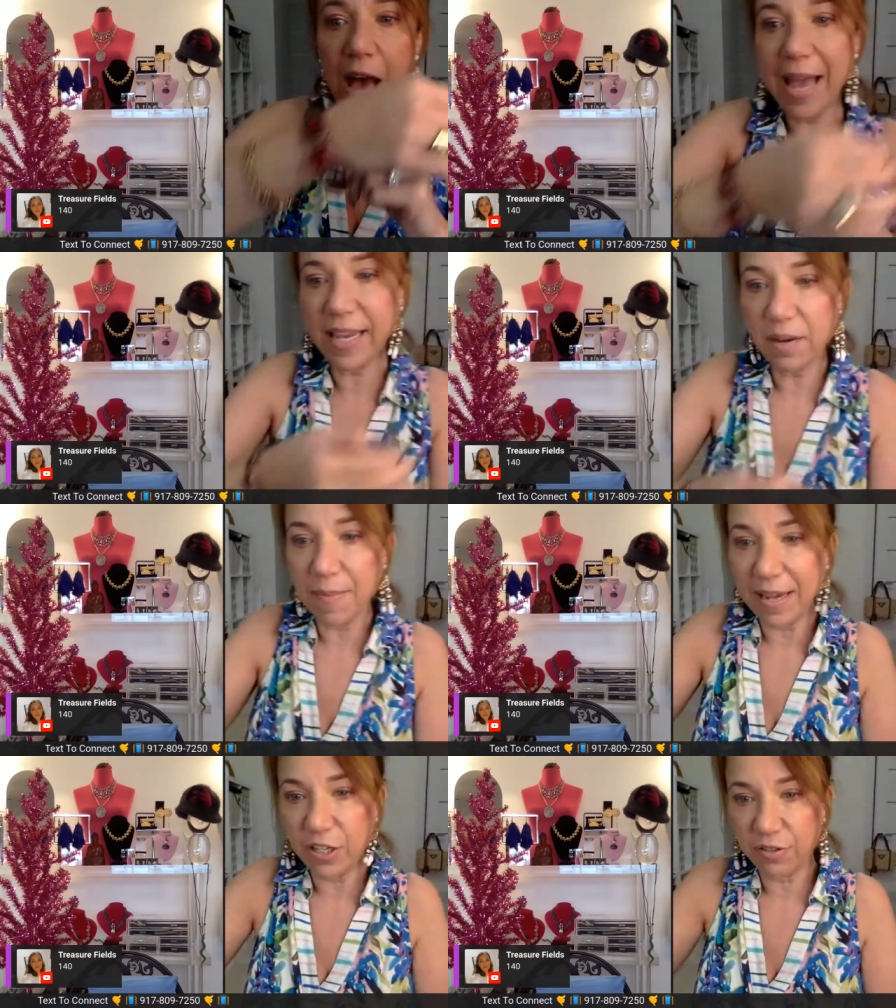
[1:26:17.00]
I
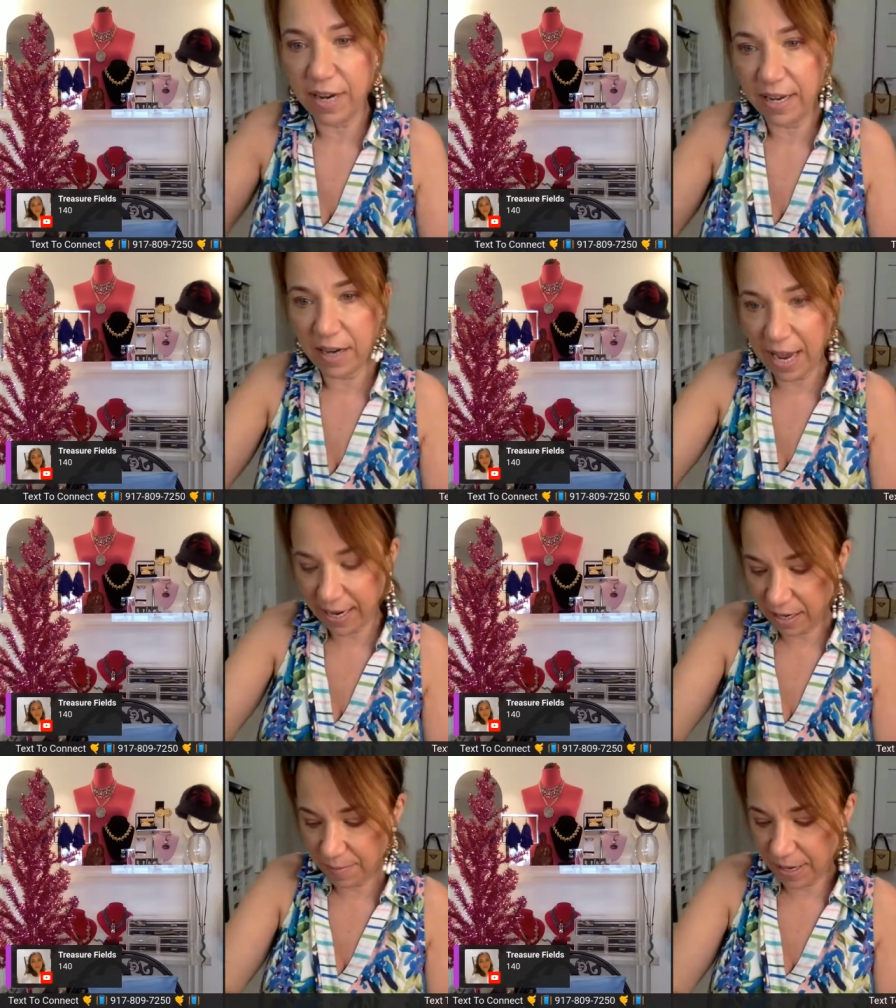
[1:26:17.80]
can measure it.
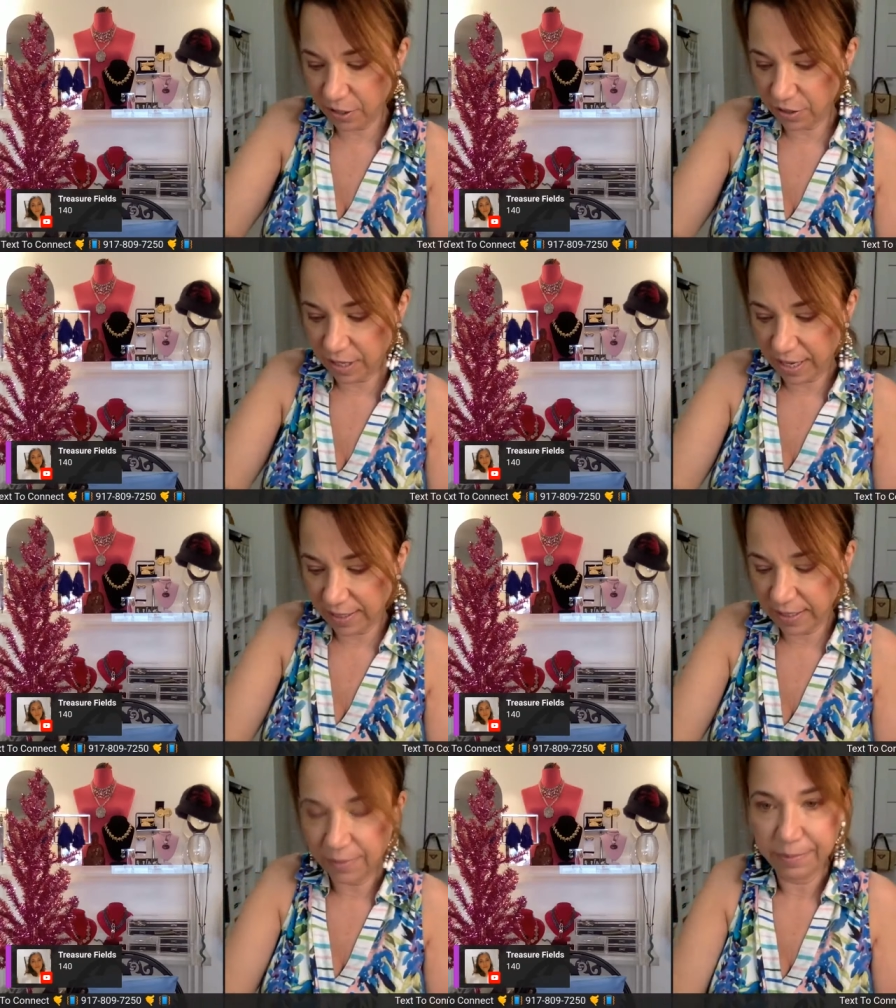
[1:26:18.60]
I can measure
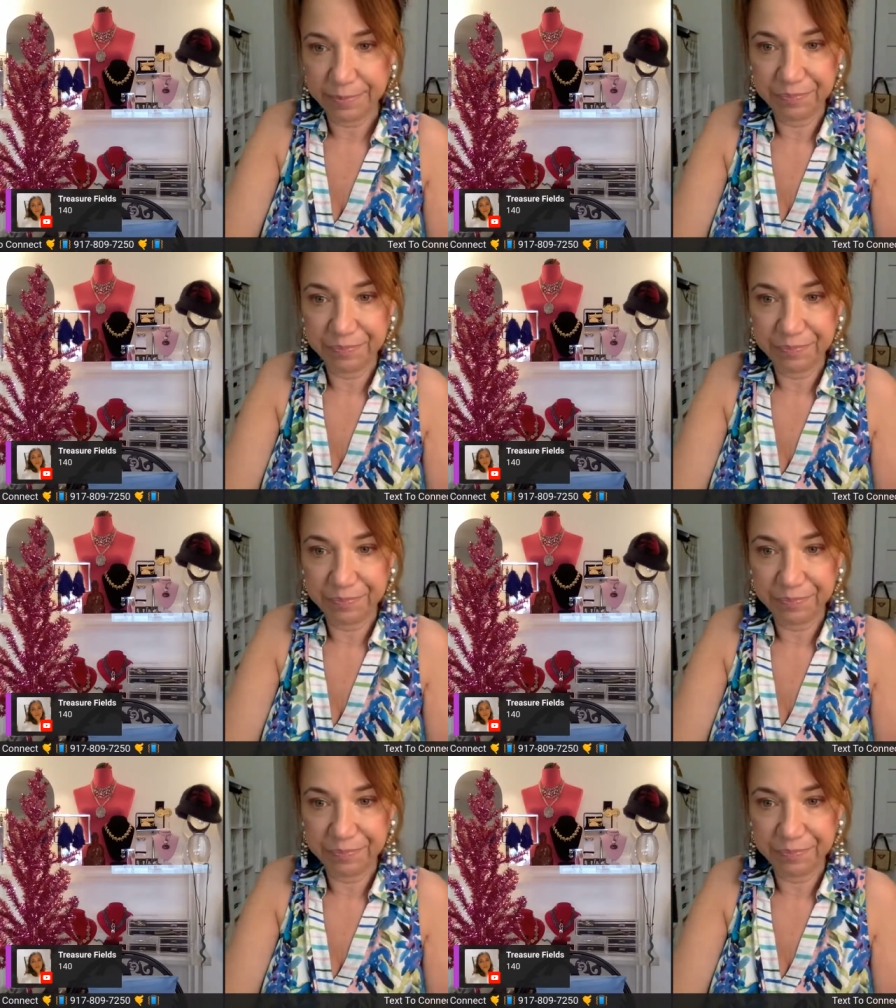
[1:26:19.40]
this.